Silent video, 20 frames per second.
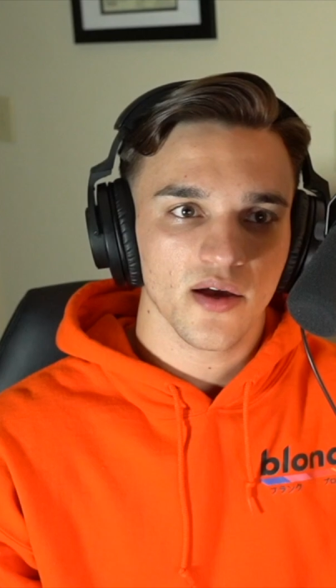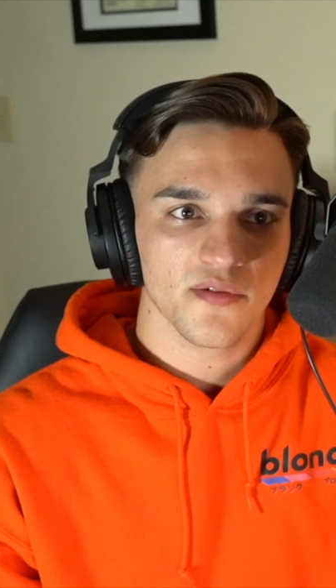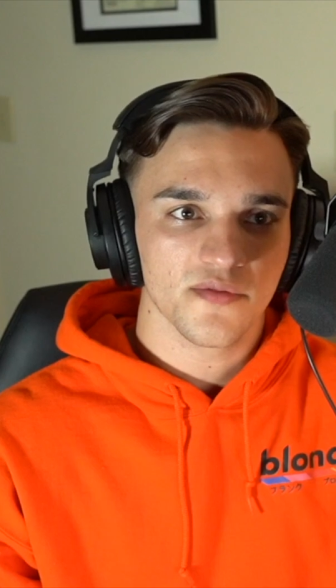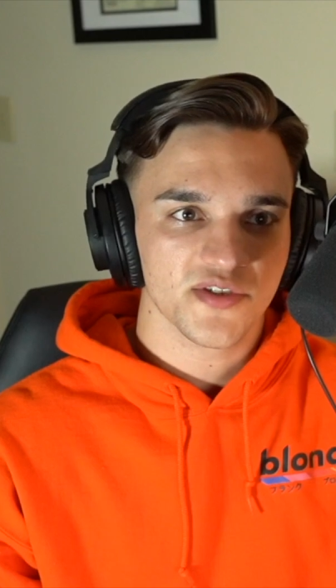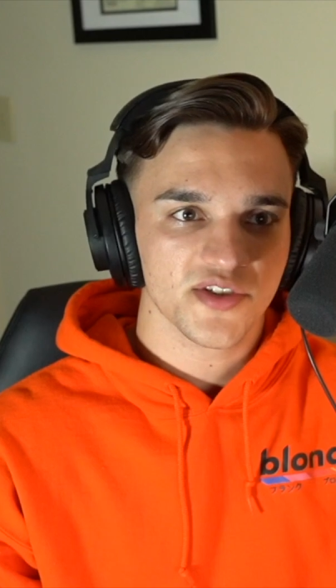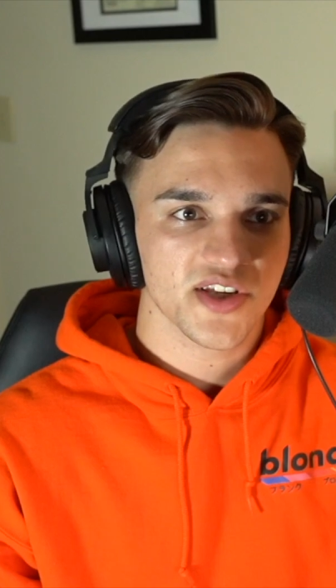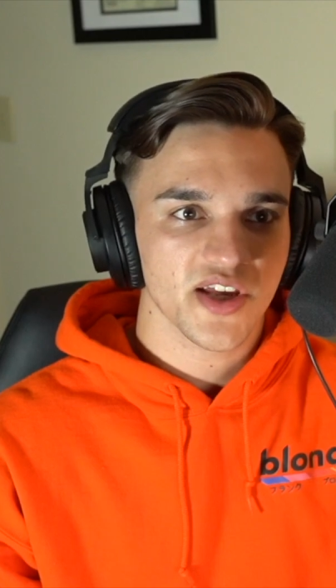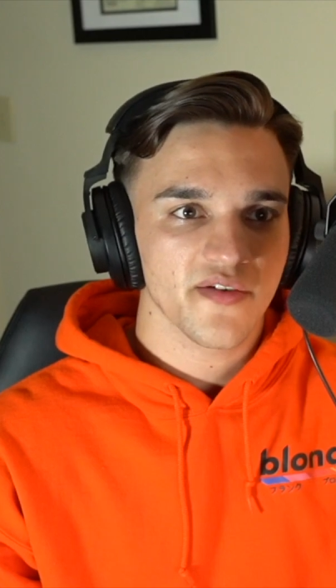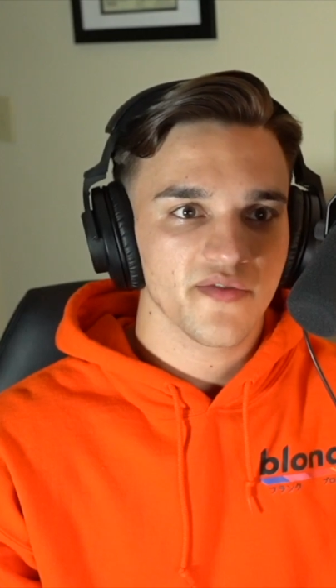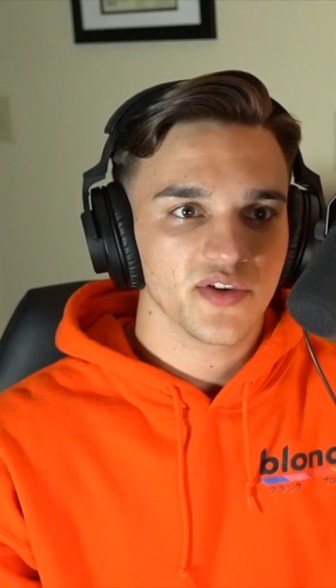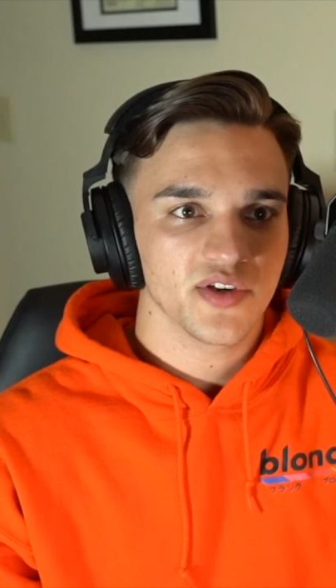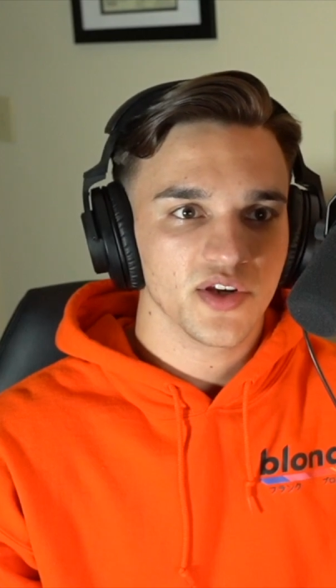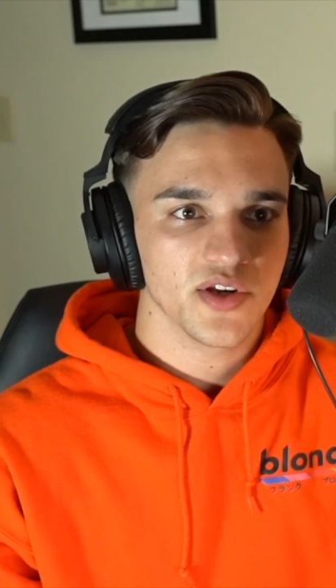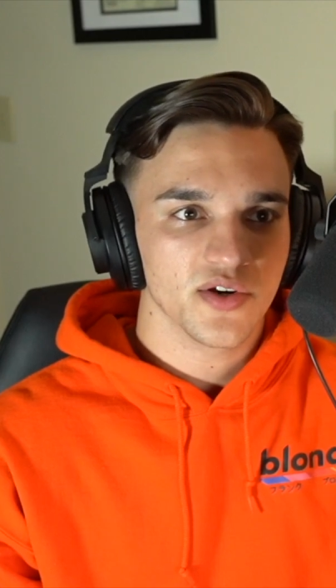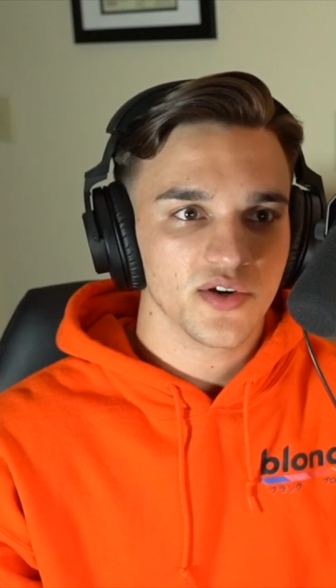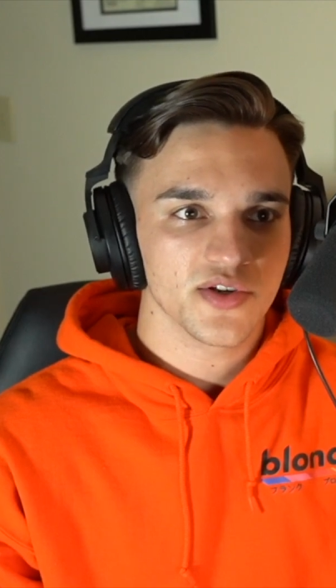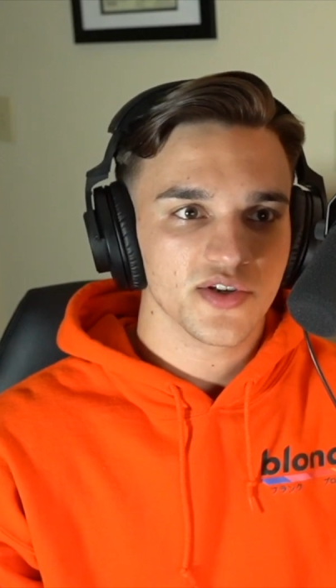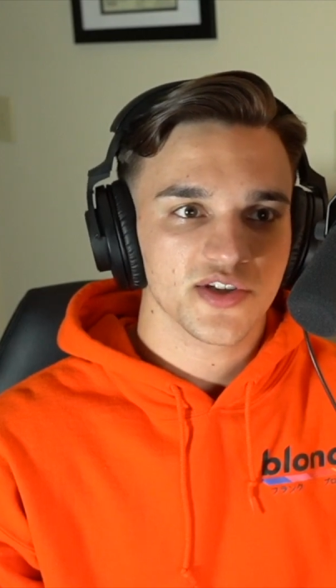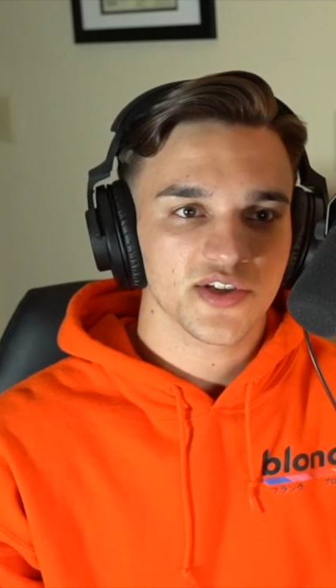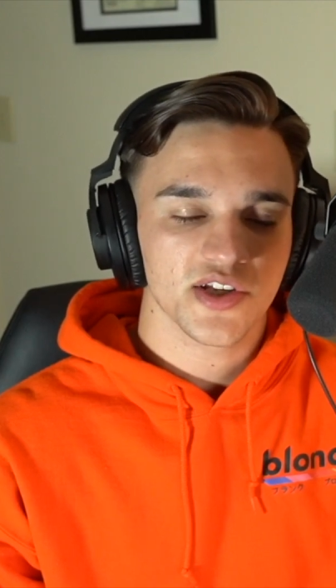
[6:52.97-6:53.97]
of 7
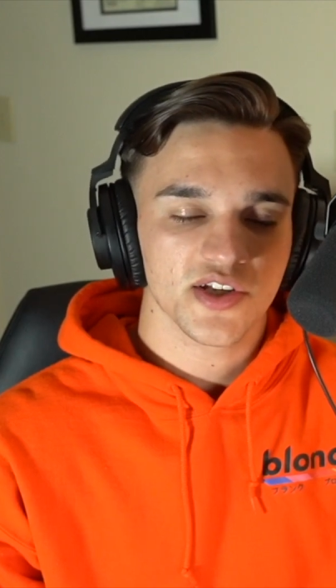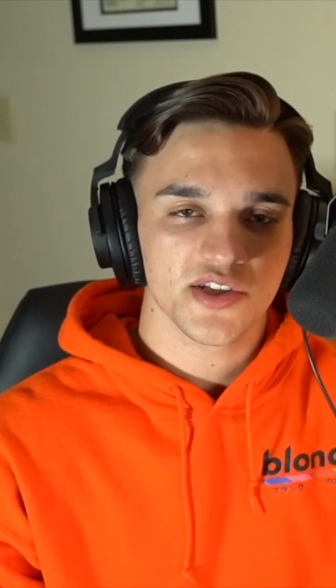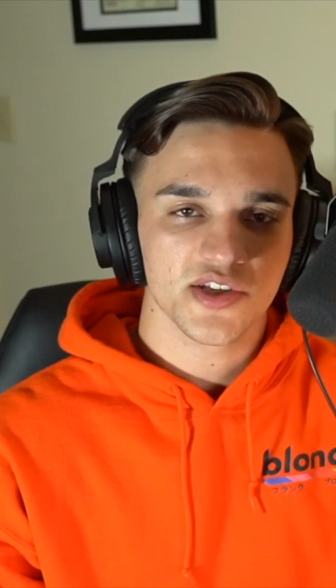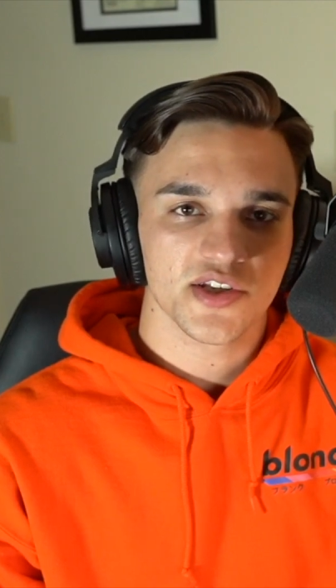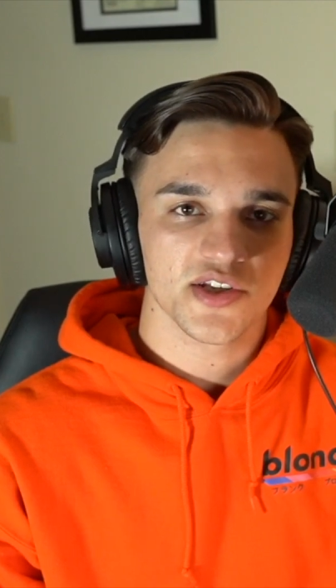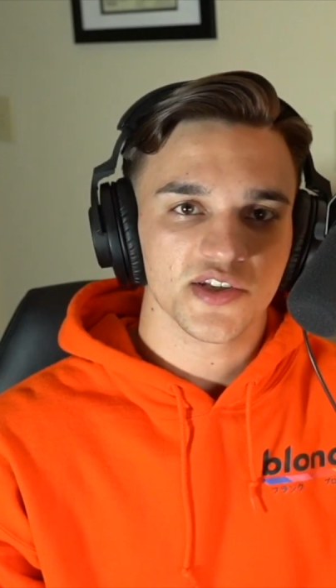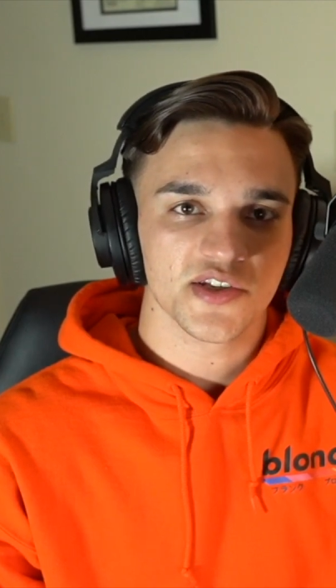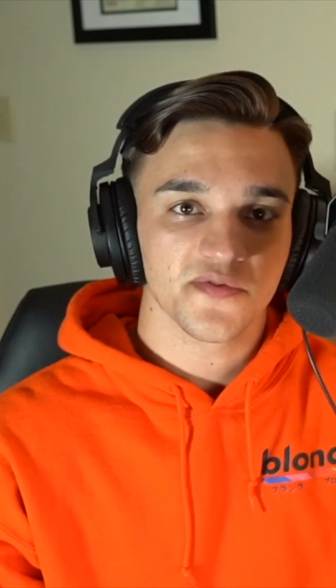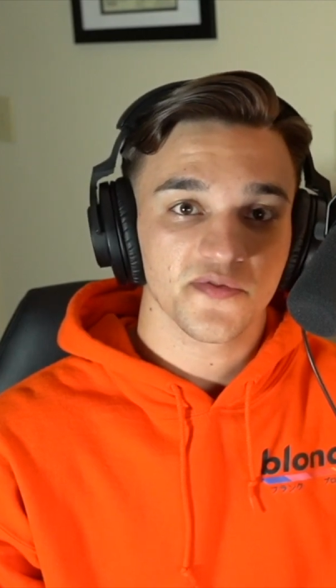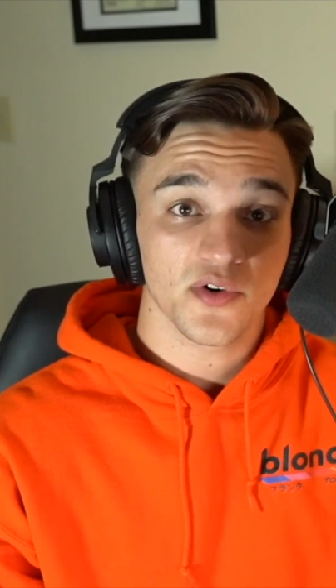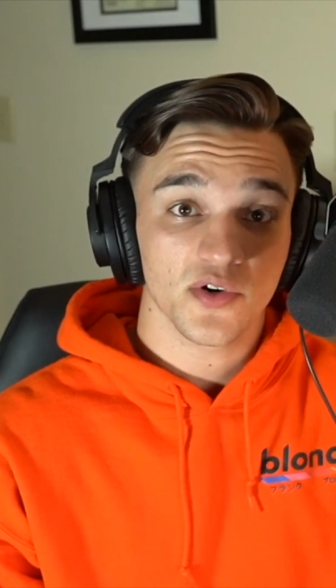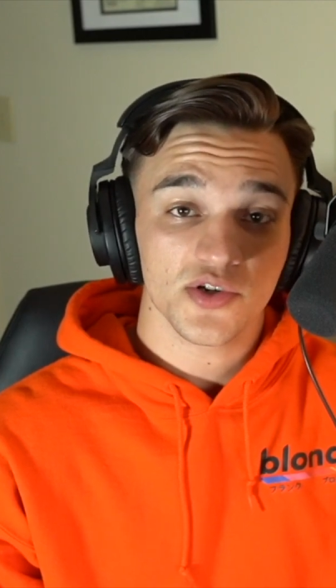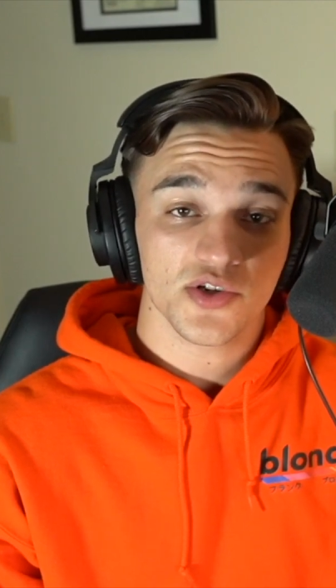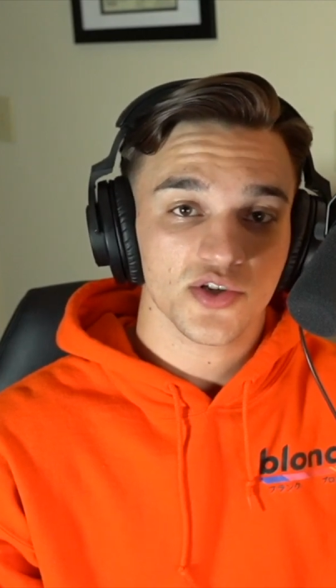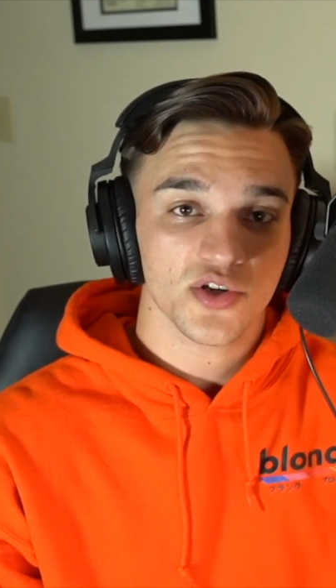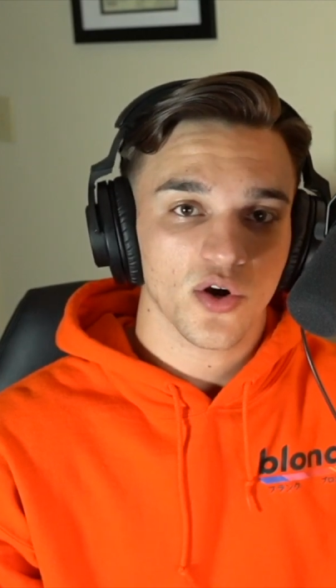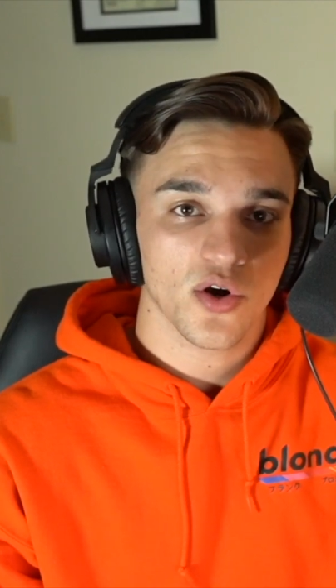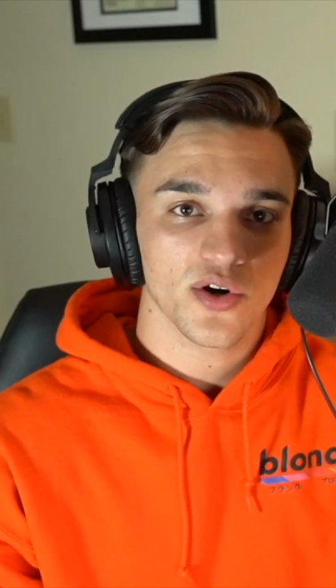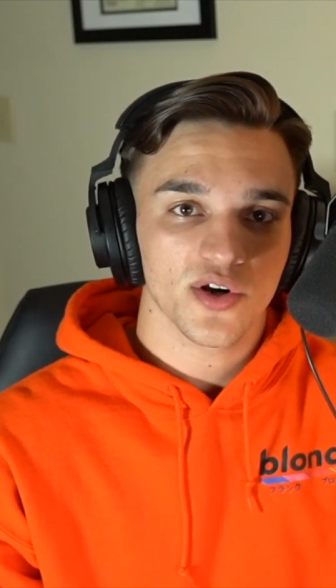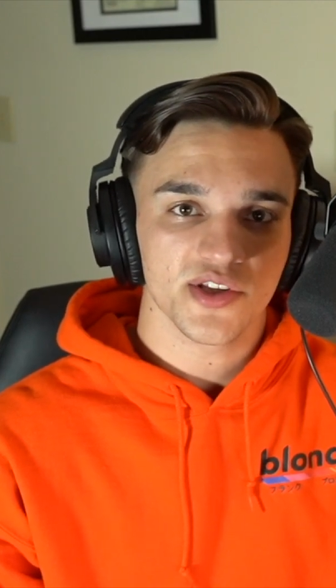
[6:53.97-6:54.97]
years since his
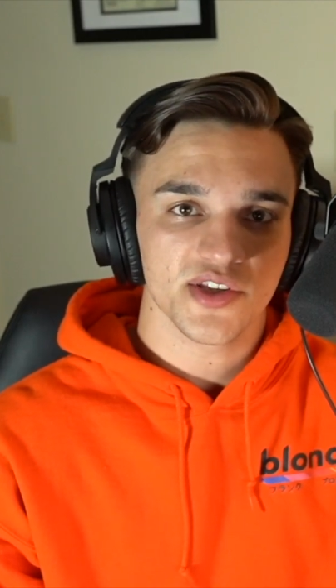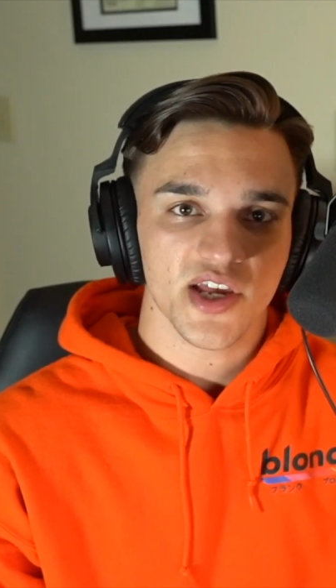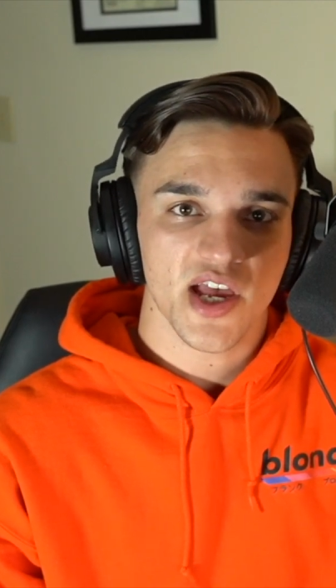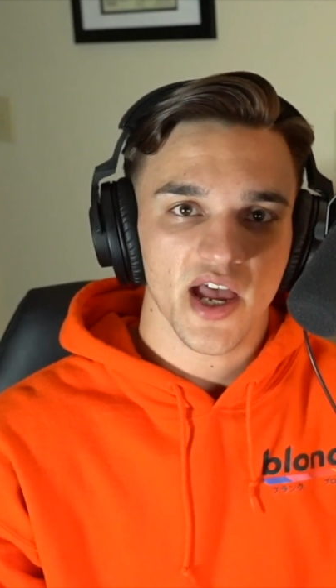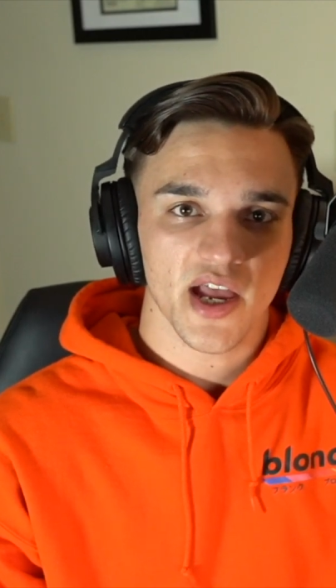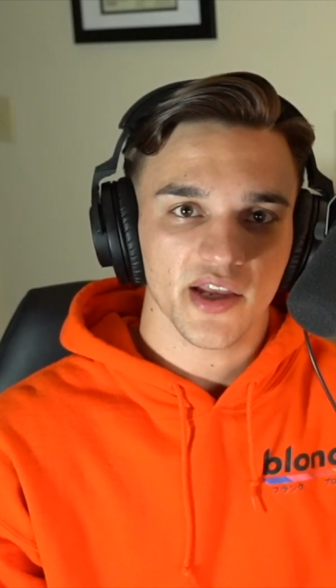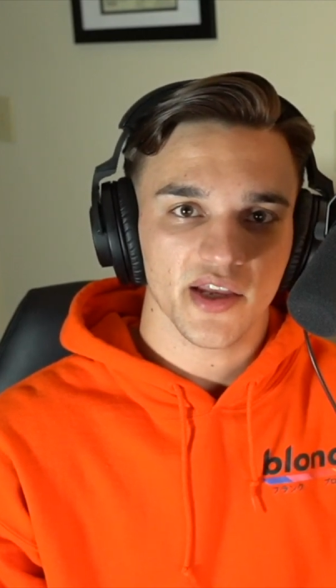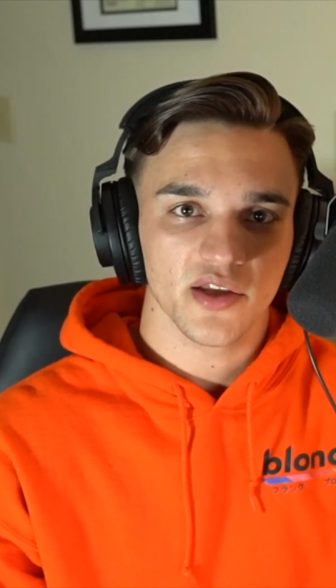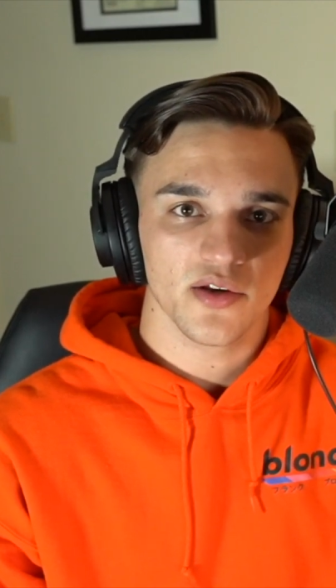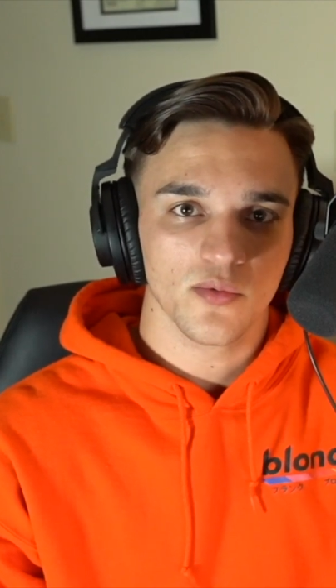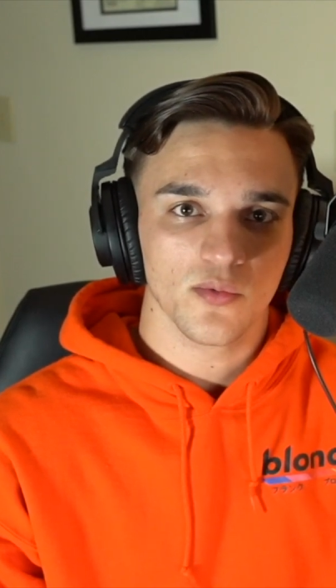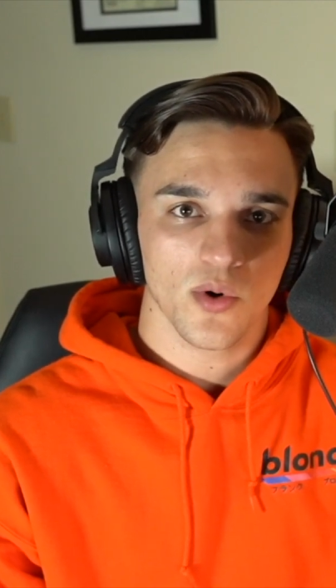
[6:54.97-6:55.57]
first heart attack in